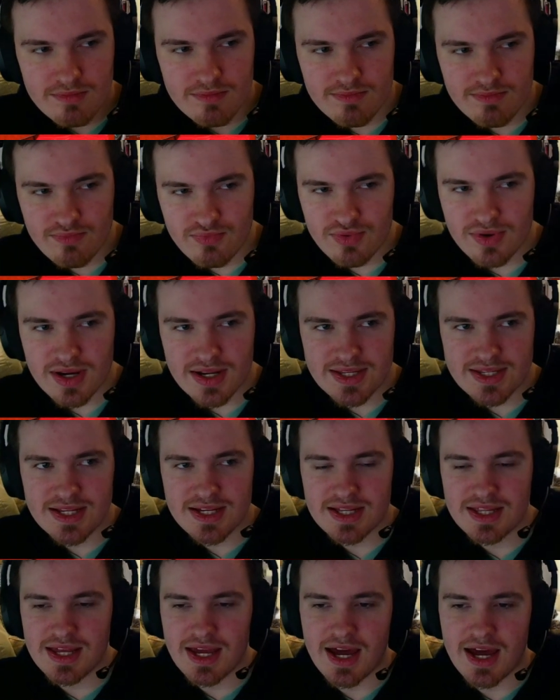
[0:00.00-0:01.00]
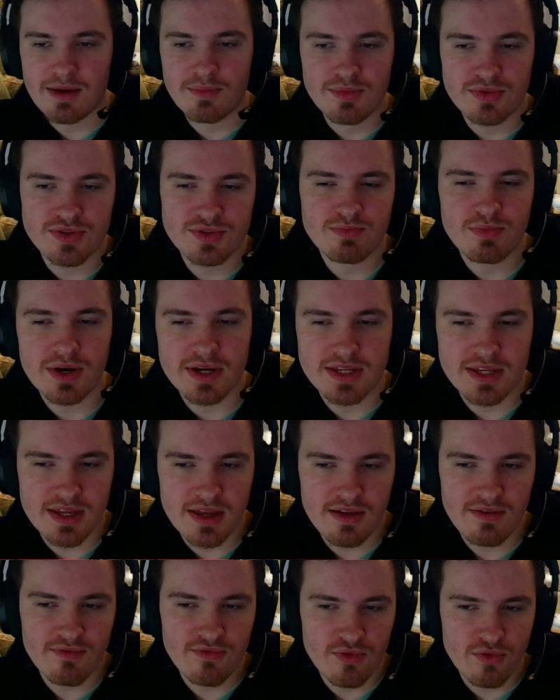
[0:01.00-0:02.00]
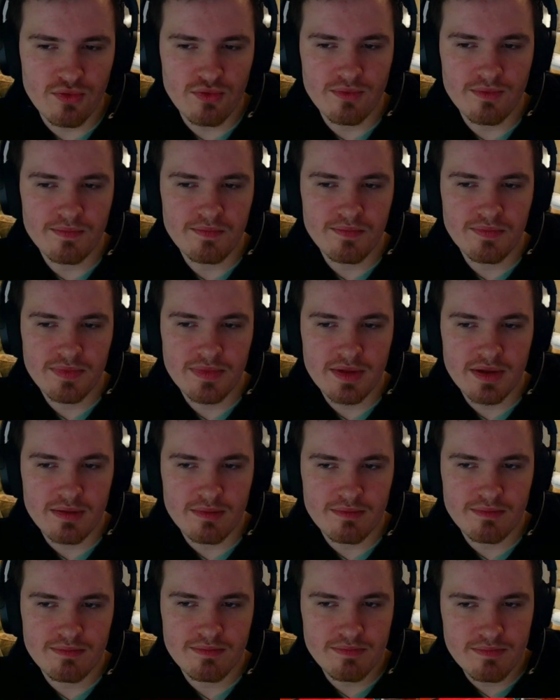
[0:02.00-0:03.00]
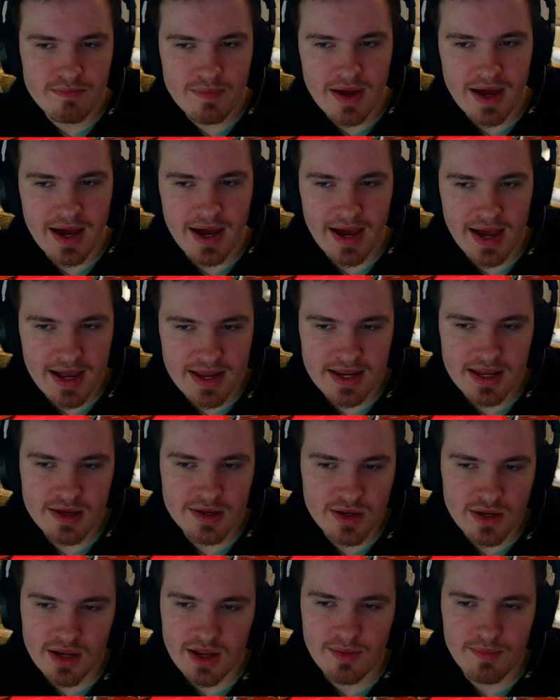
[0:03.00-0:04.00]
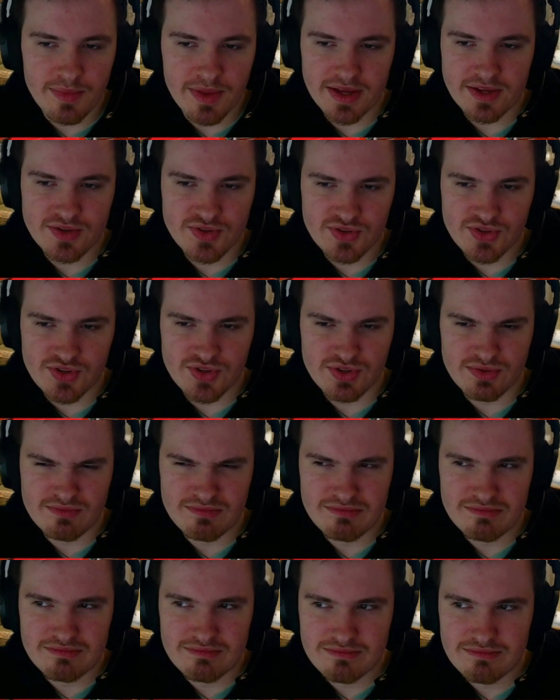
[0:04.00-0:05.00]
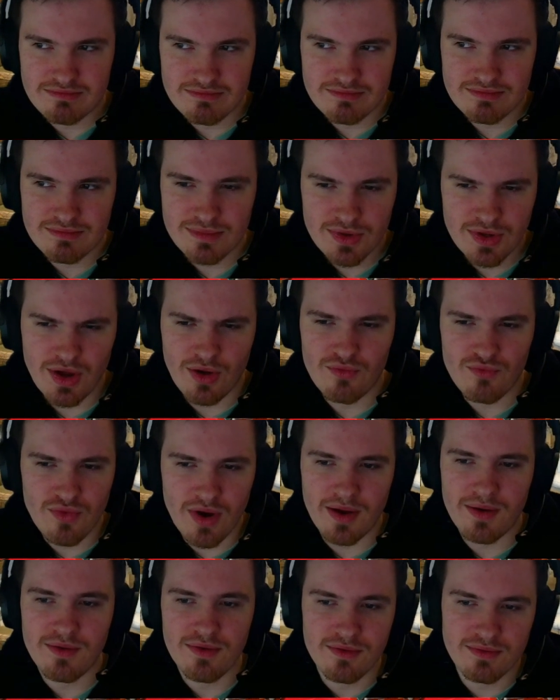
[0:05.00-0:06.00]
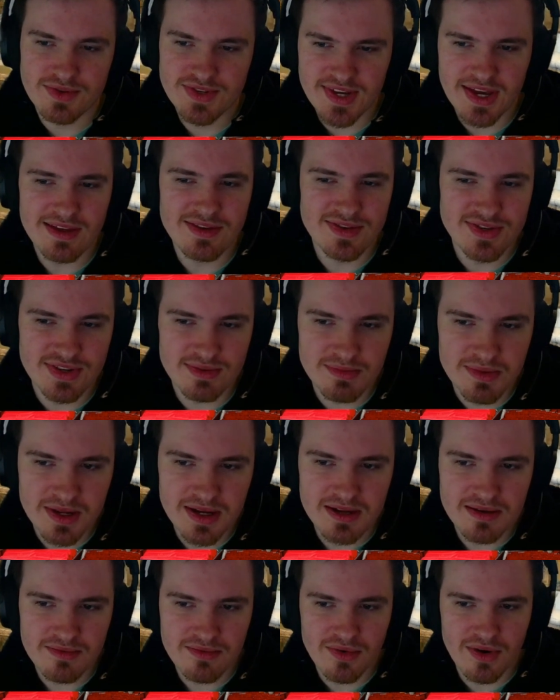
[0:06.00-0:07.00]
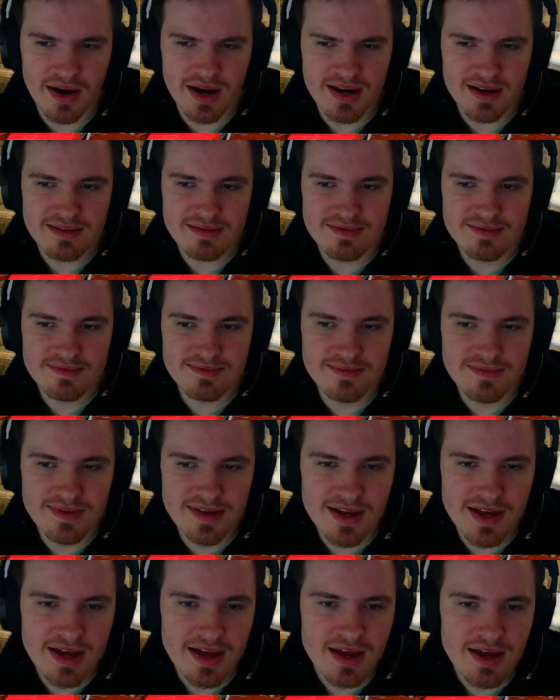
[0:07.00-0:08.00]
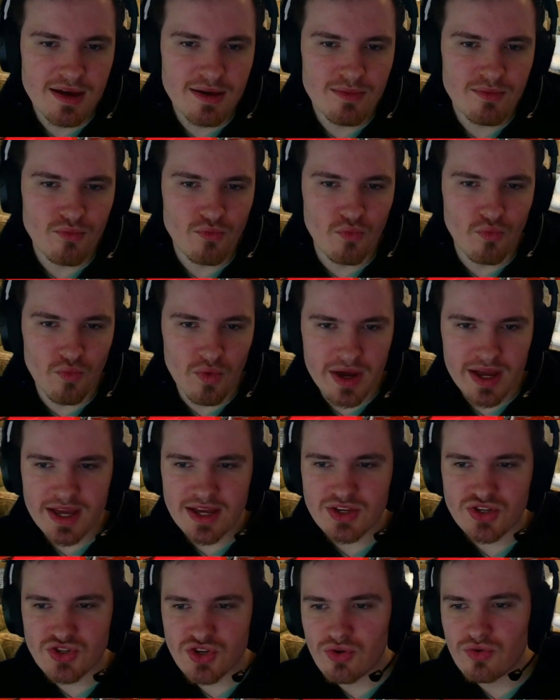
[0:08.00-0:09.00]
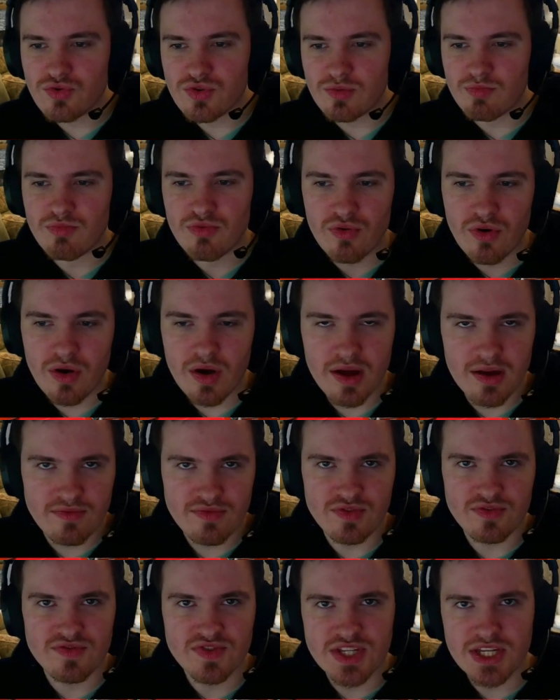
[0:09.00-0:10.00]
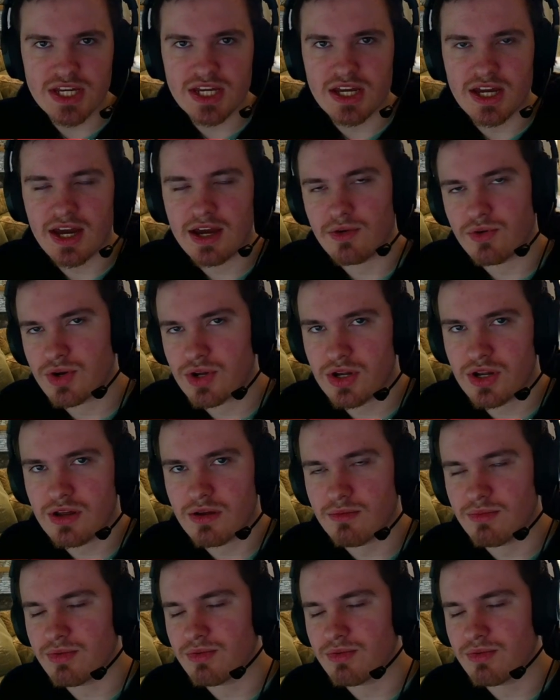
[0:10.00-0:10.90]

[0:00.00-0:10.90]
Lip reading: practically happens by default at any club that's just run sensibly, right? We're so deprived of seeing our club